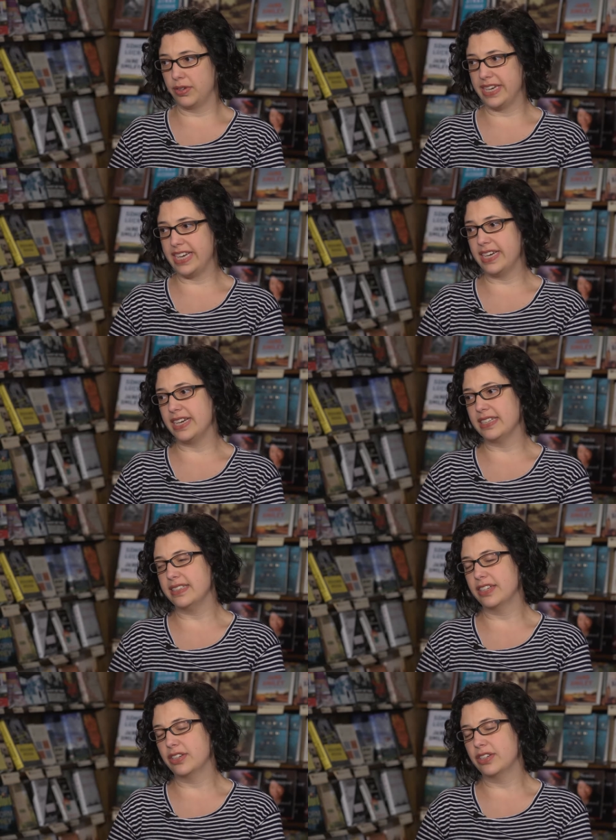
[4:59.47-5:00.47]
eating
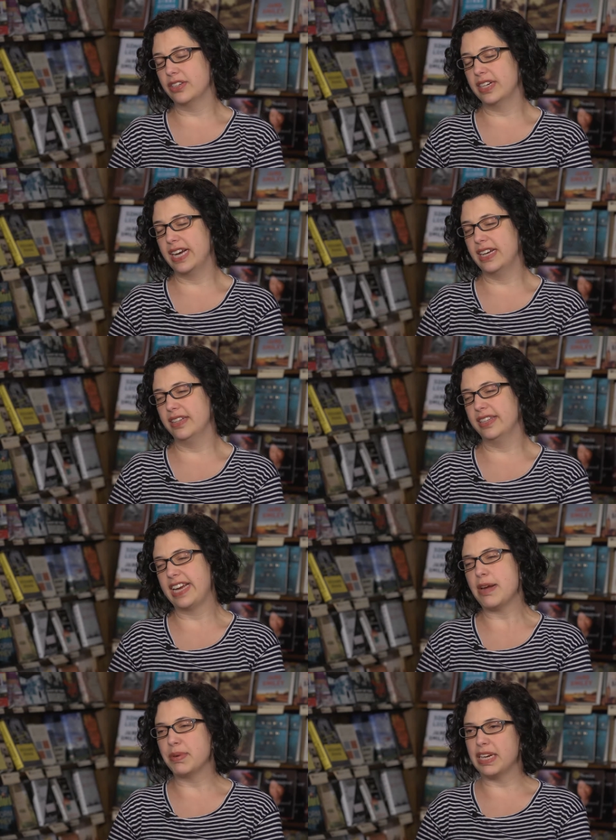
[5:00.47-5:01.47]
dinner at the
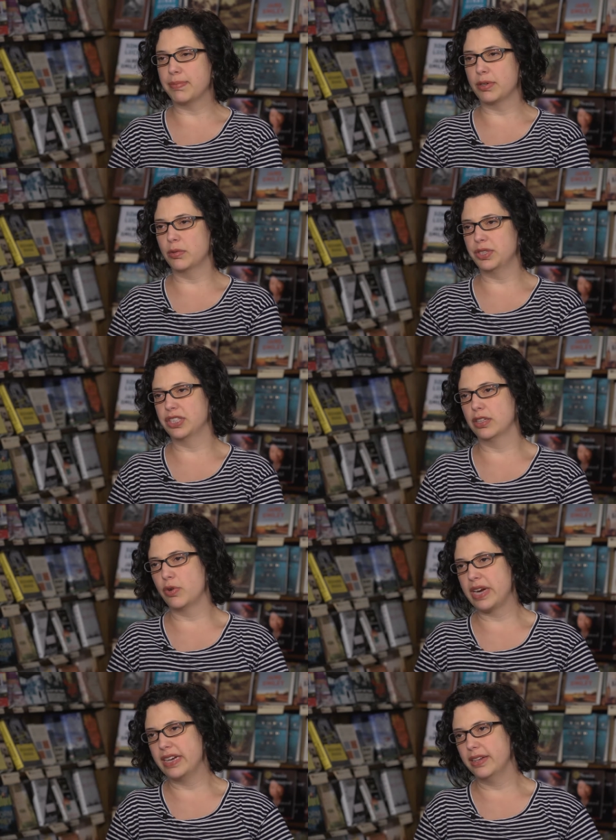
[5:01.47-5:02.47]
gamekeeper, which is
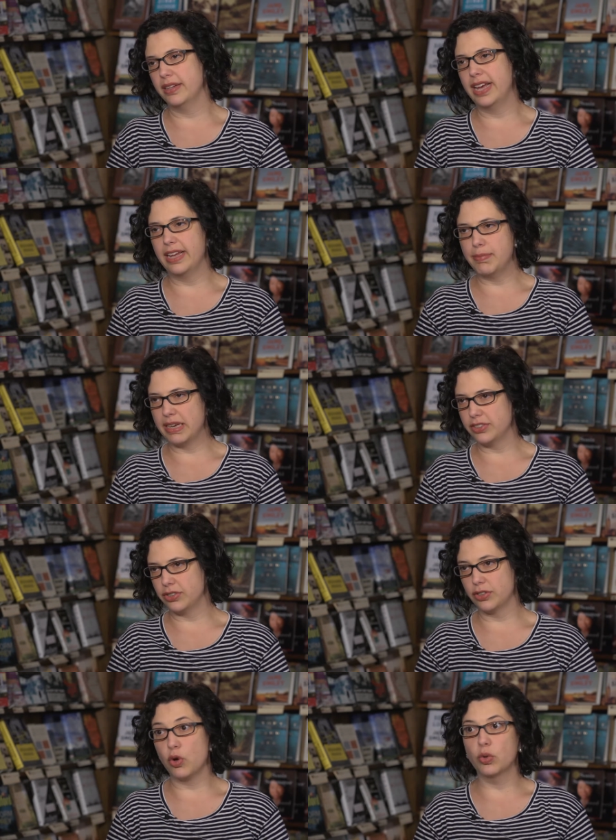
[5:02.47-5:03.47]
located in
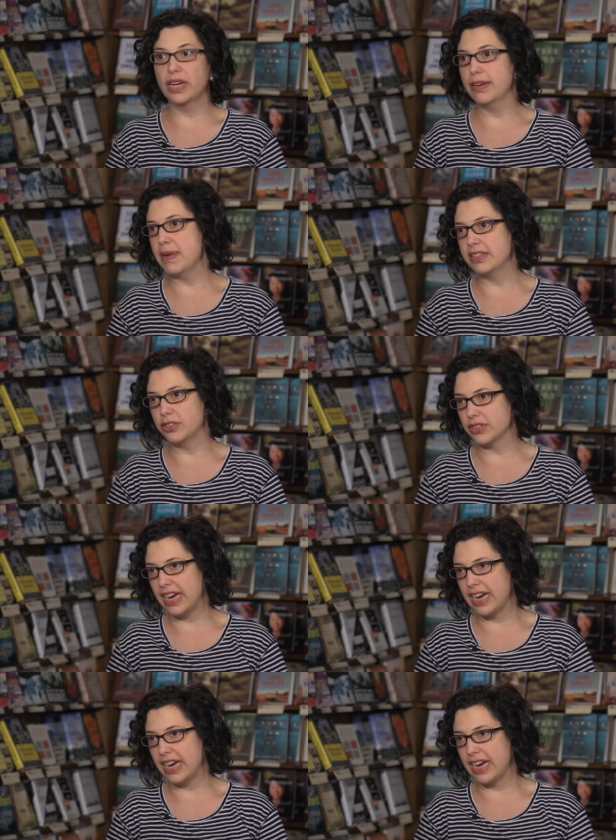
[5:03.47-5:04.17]
the old headmaster's